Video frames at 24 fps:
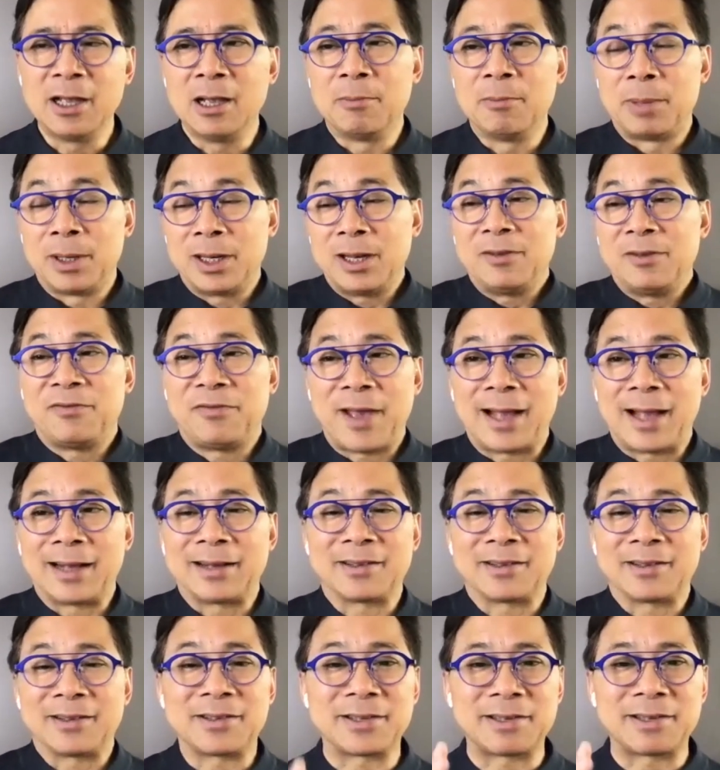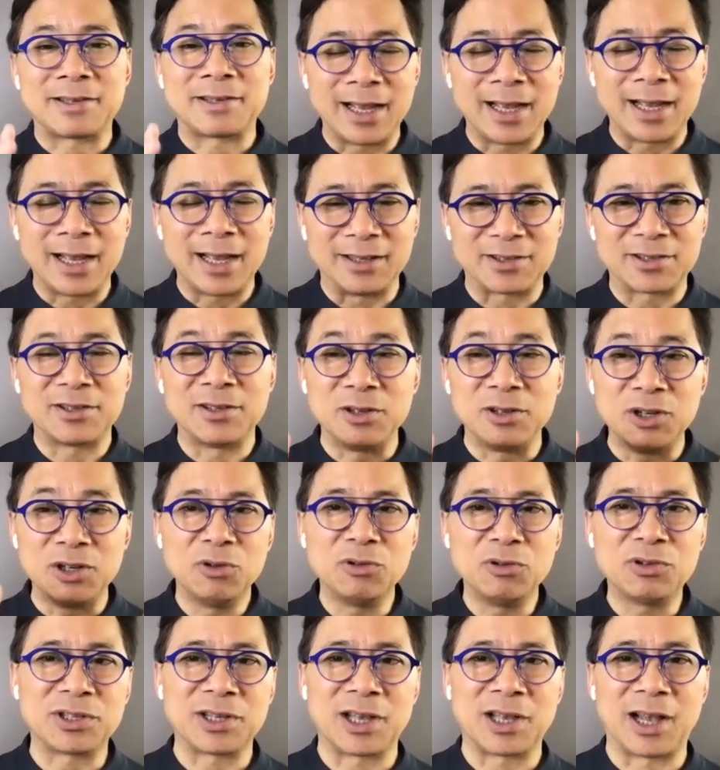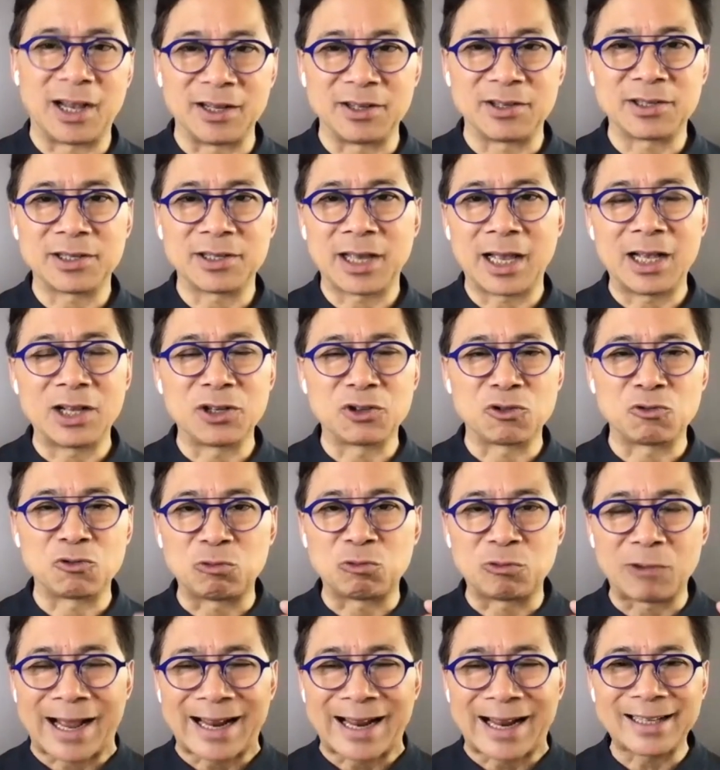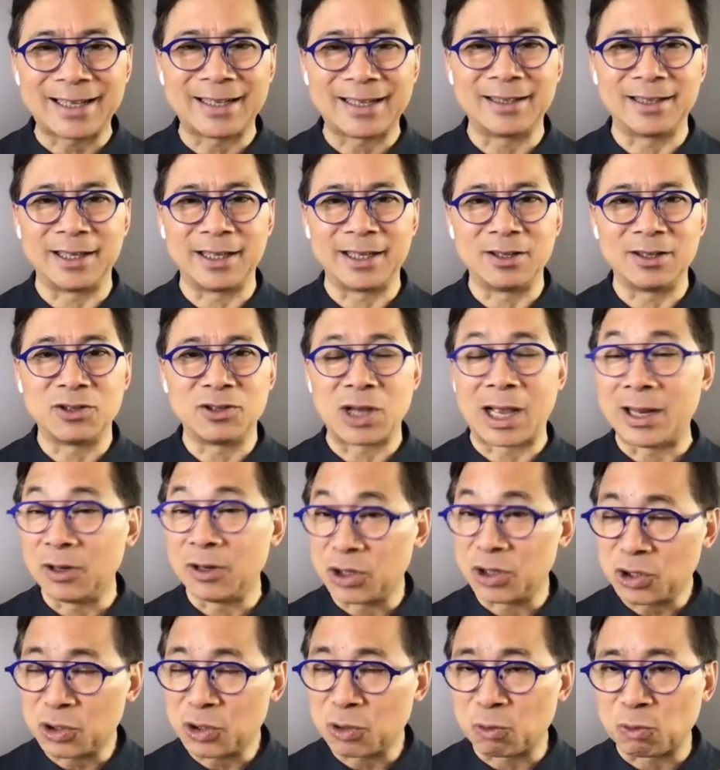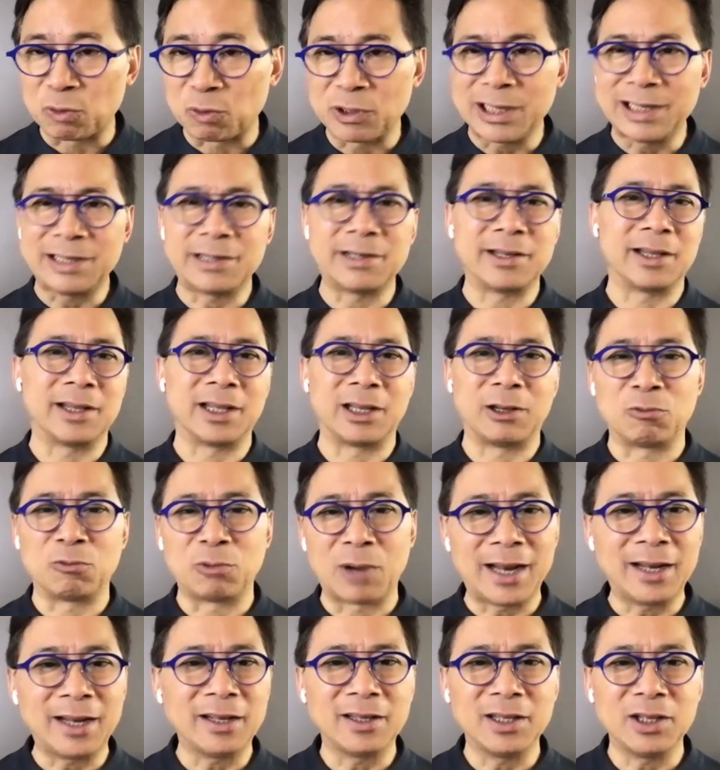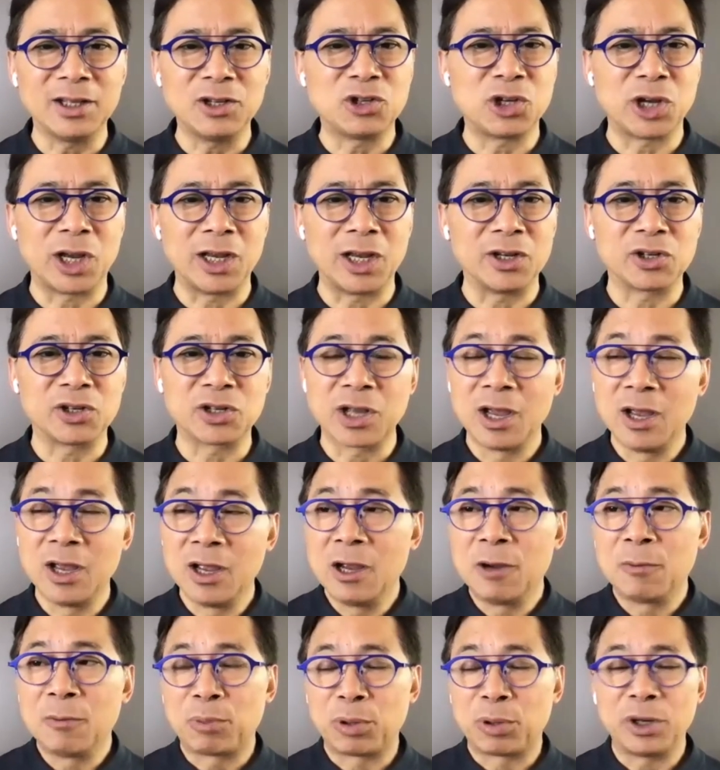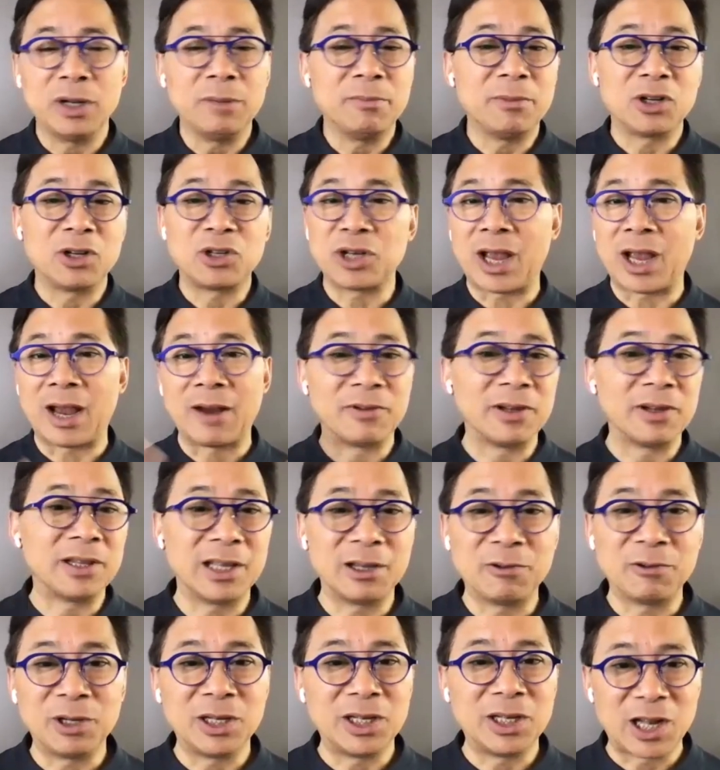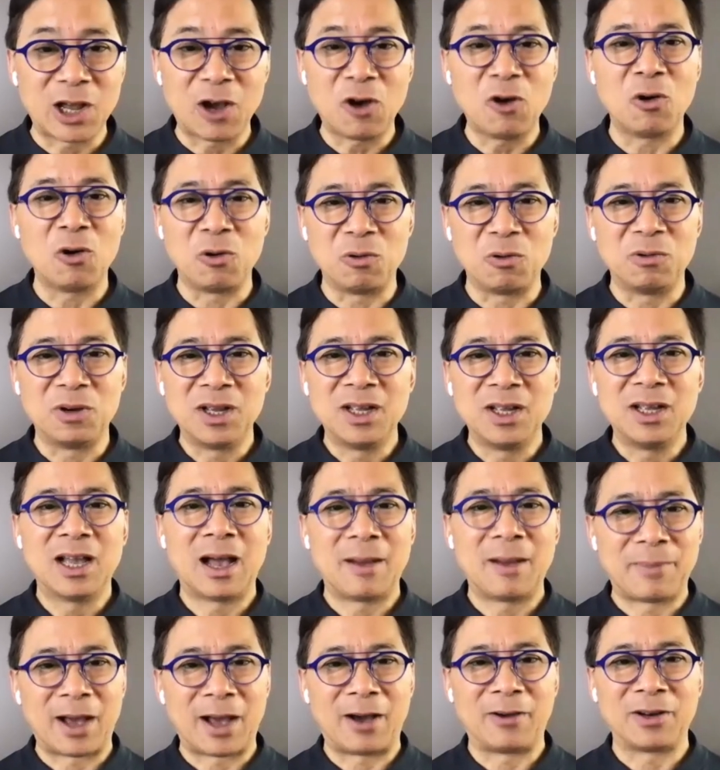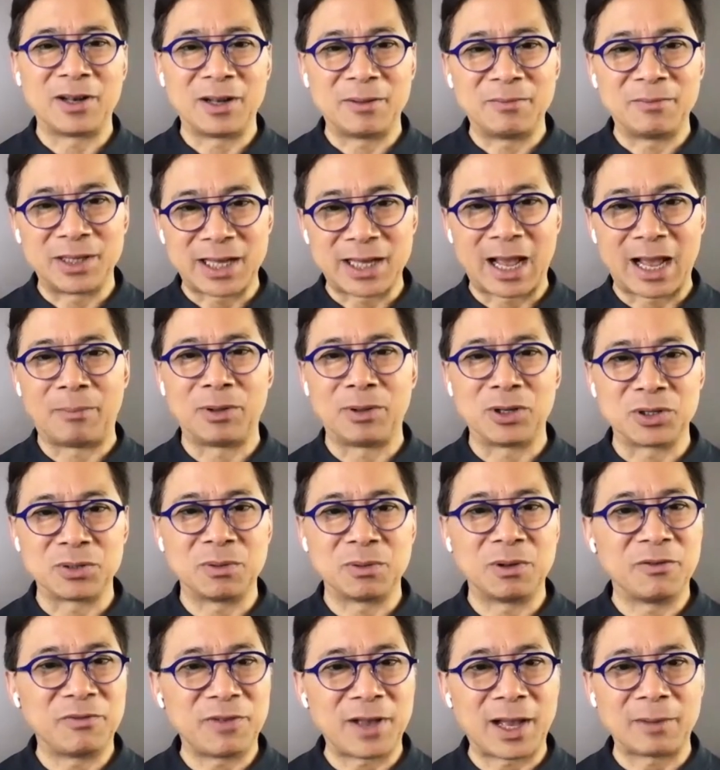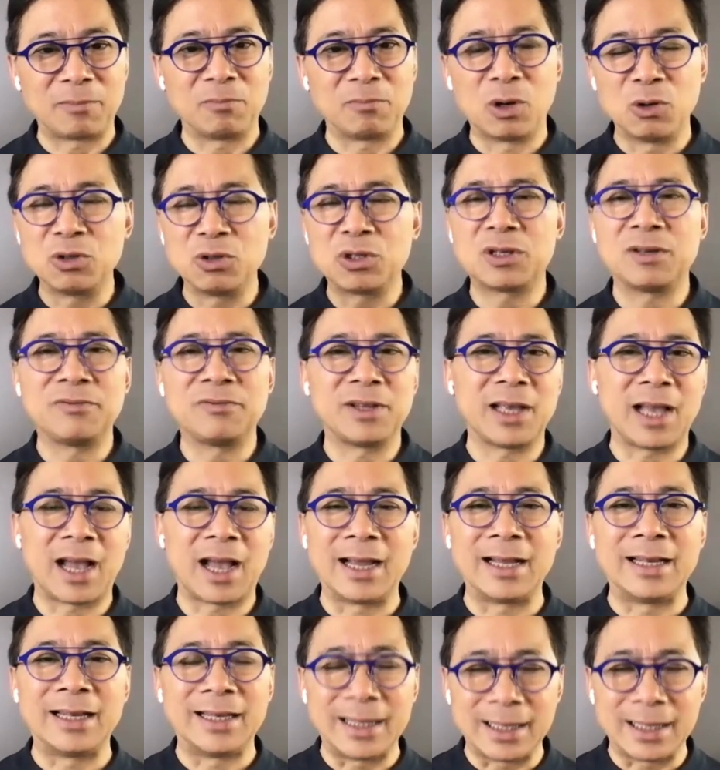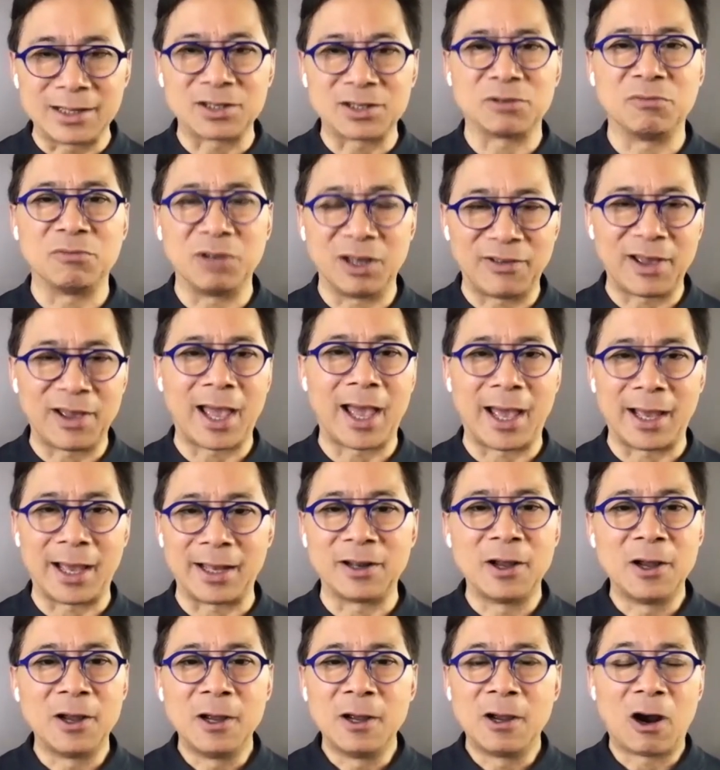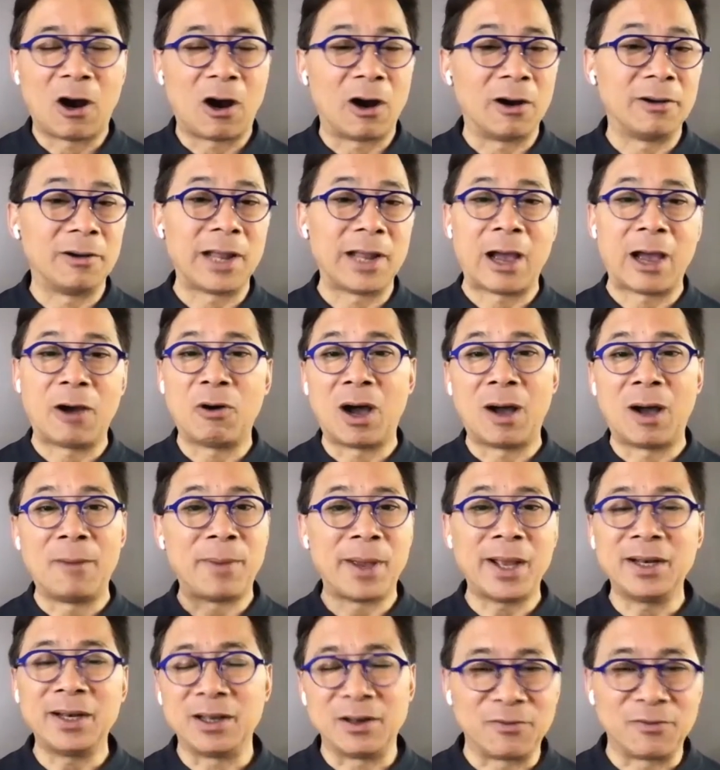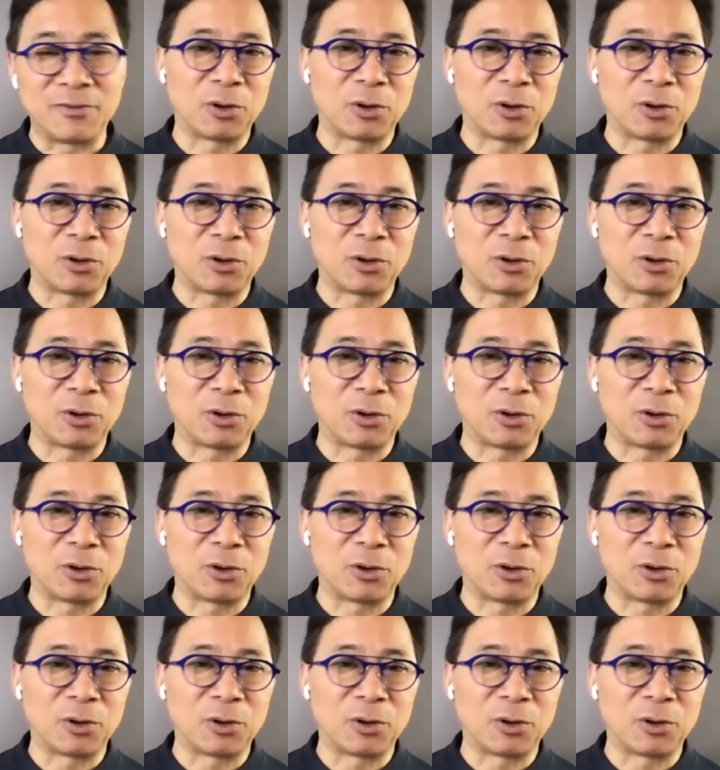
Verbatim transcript: But in fact, science, new science, has radically and just recently radically changed pretty much everything we know about metabolism. And in fact, most of the ideas that we've had are now upended.